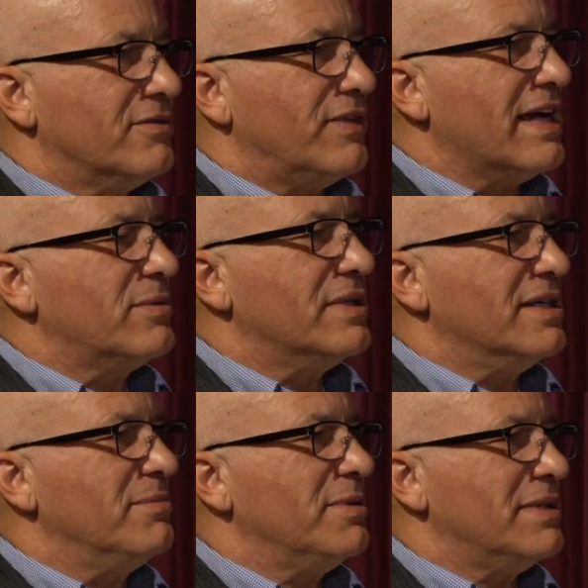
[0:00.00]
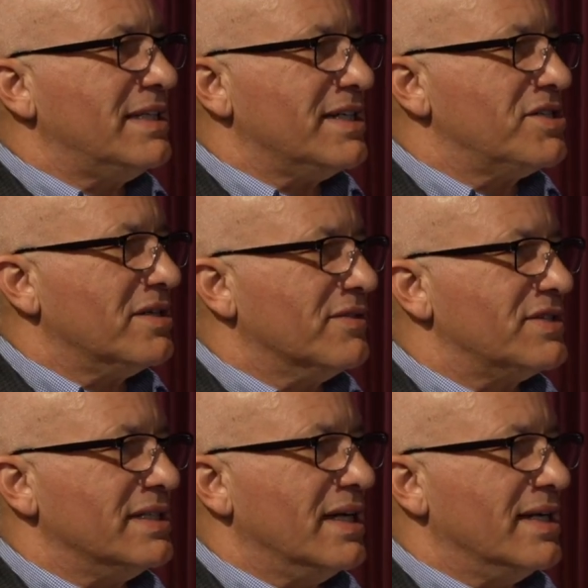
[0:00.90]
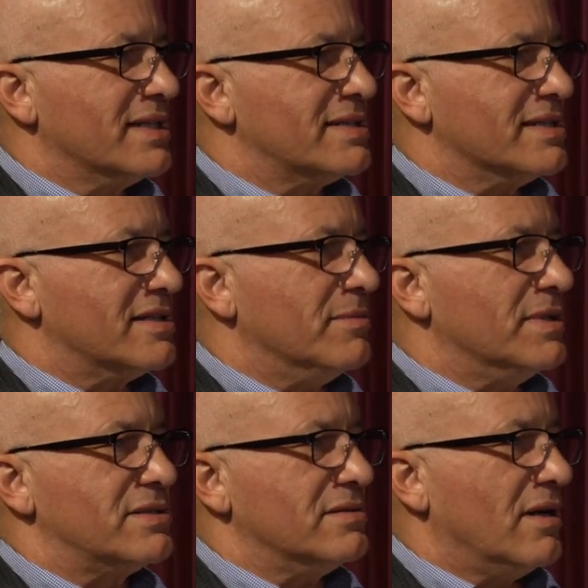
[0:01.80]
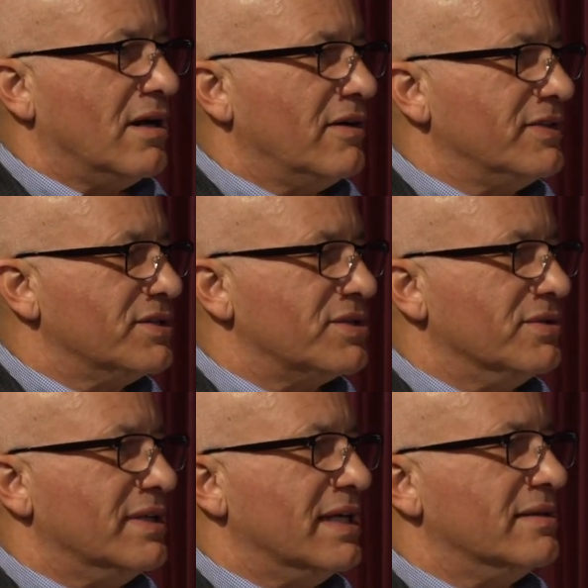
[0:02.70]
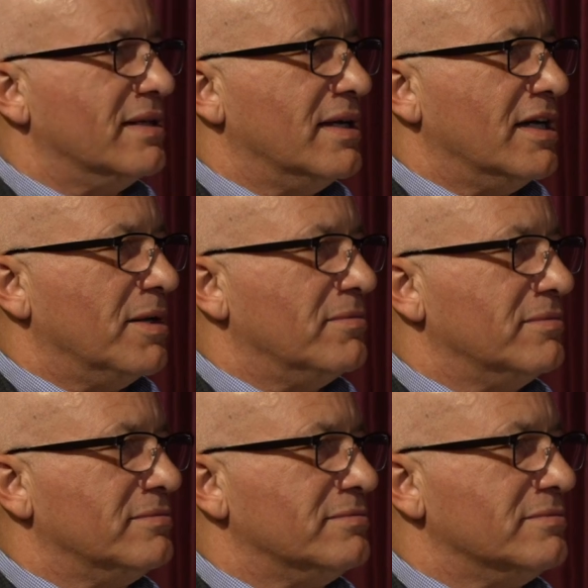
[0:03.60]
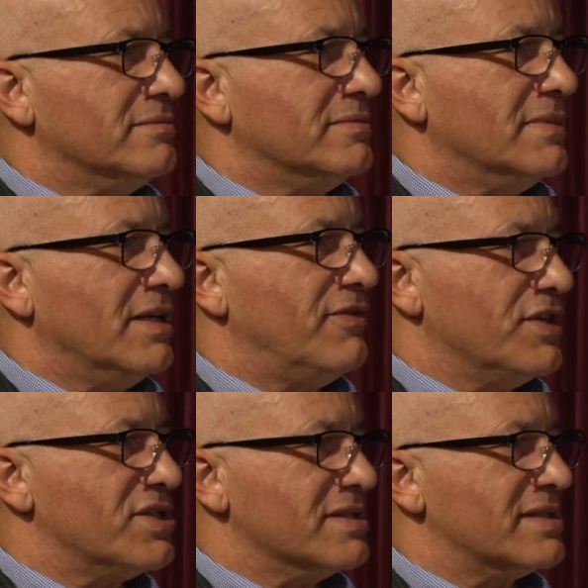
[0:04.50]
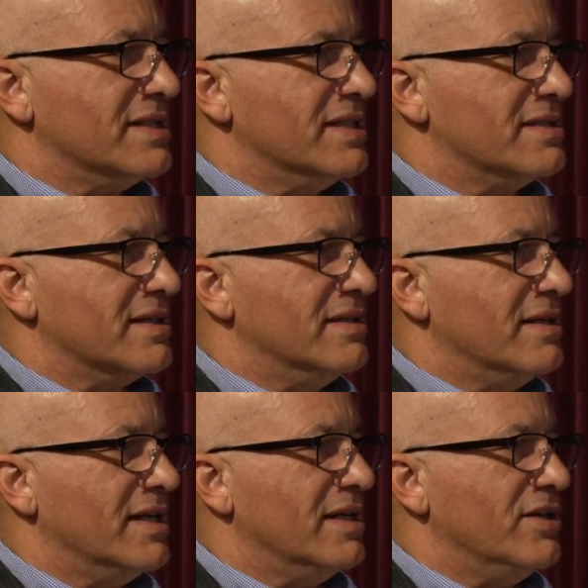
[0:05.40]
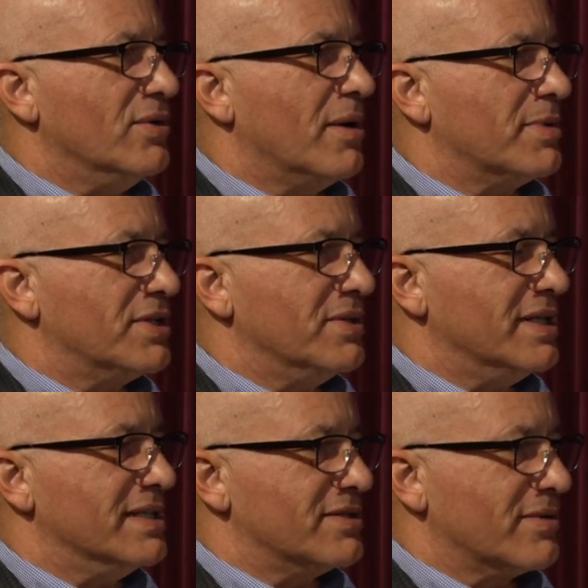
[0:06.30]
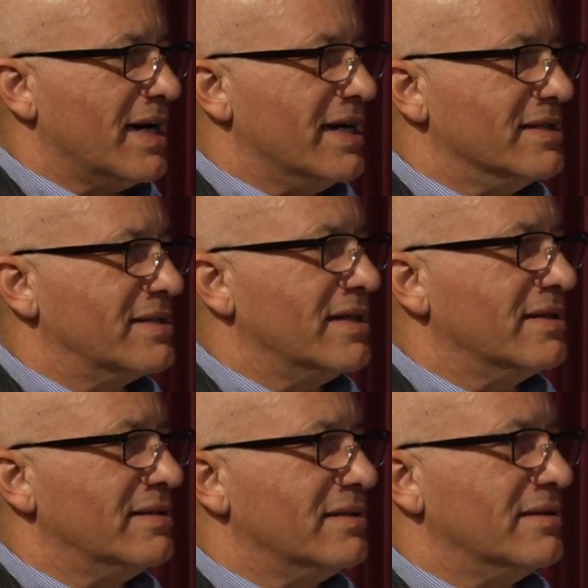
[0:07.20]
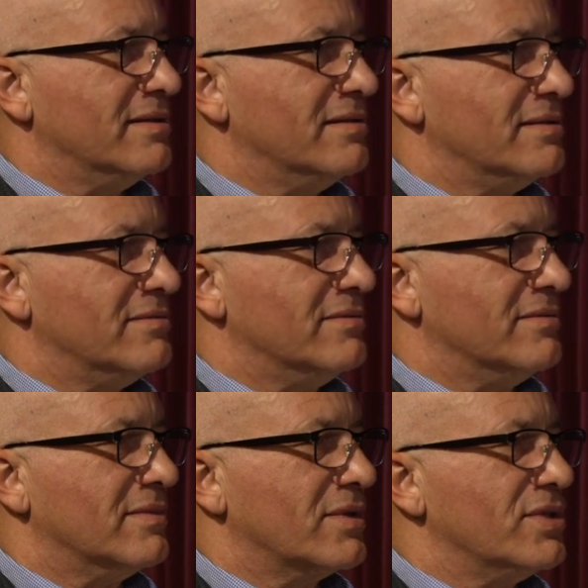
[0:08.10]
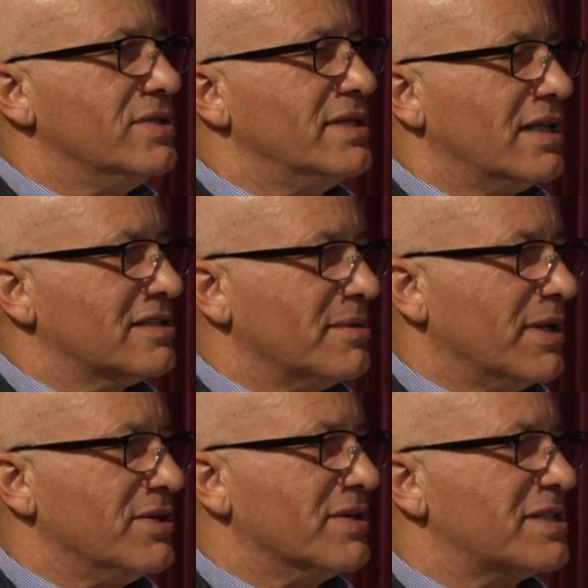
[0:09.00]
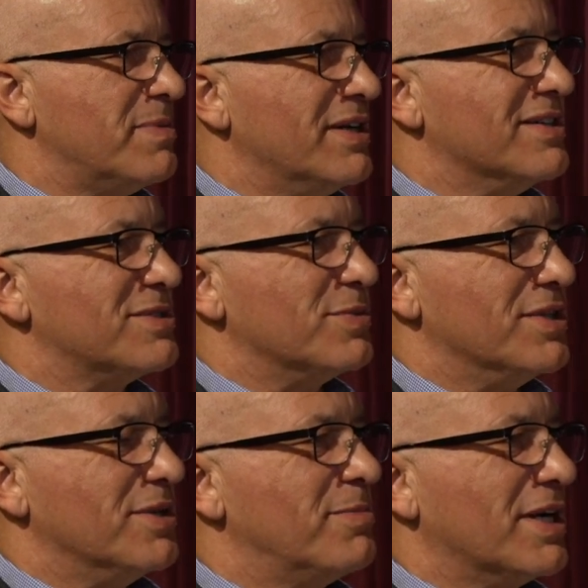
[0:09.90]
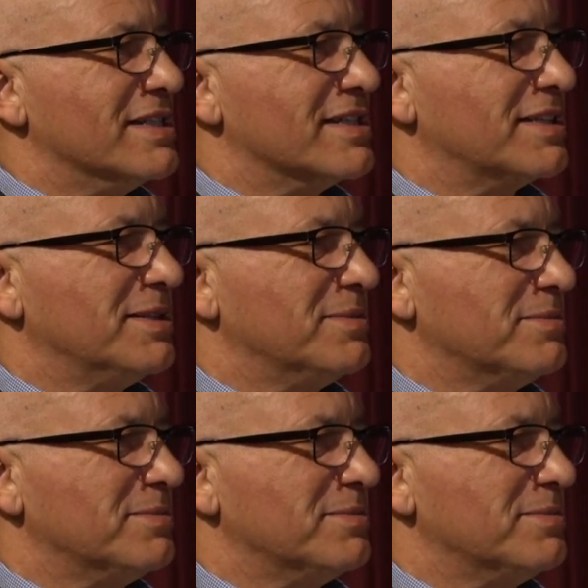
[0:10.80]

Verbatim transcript: Frank, with the implementation of CIS system, it's often true that um, efficiencies and, and new opportunities arise. Could you tell us about your experience with your project?